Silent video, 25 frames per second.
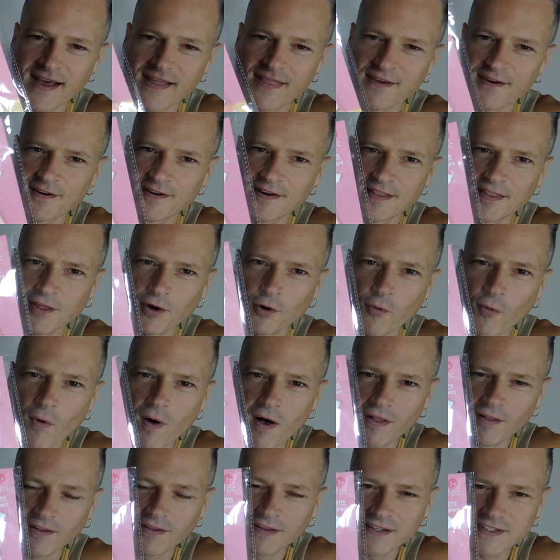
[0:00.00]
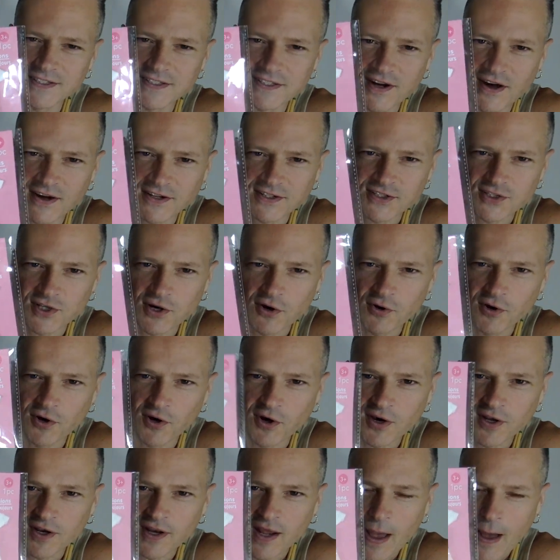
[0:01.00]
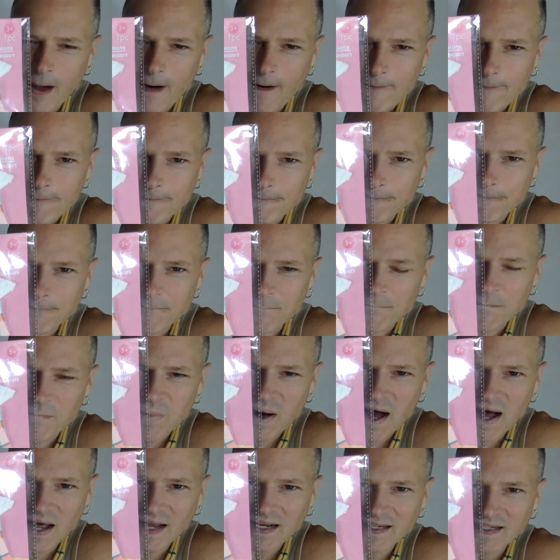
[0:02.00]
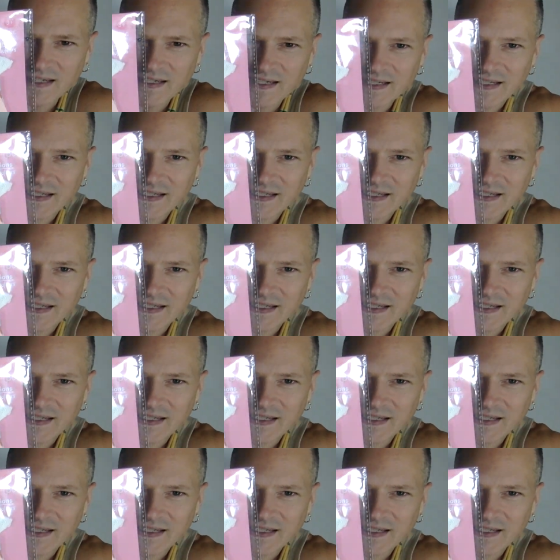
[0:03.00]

the quality is not so good, but